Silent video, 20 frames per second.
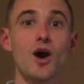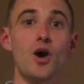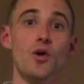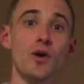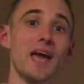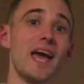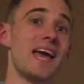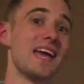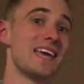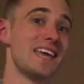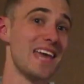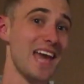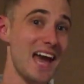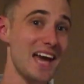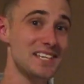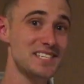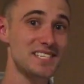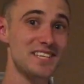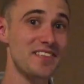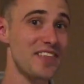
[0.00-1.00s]
Okay,
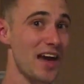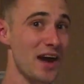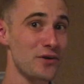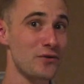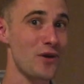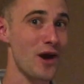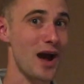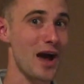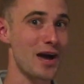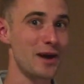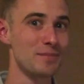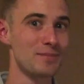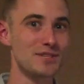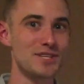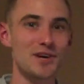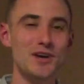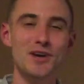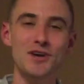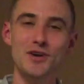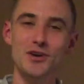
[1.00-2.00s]
yes, that
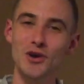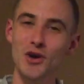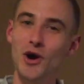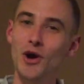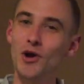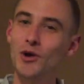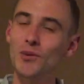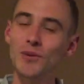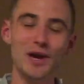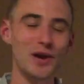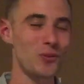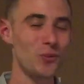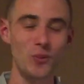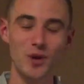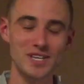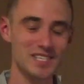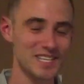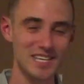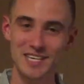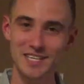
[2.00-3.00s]
rhymed. No, it
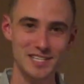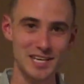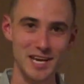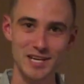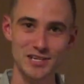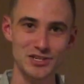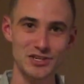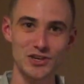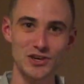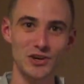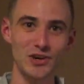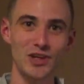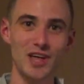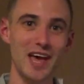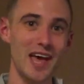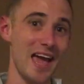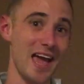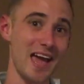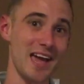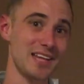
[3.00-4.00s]
wasn't intentional.
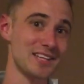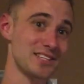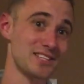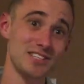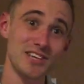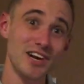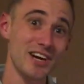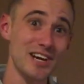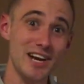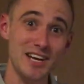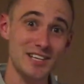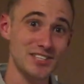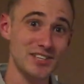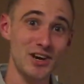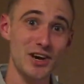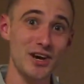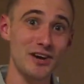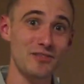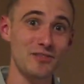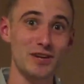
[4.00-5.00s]
And sorry not
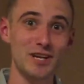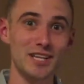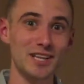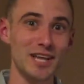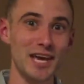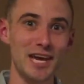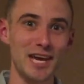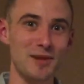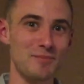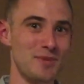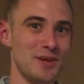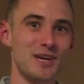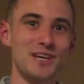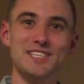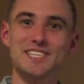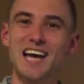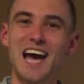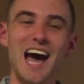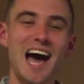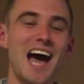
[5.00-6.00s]
sorry if you didn't like it
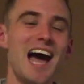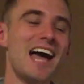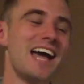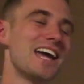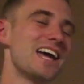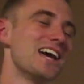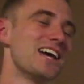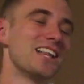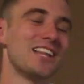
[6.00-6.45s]
because I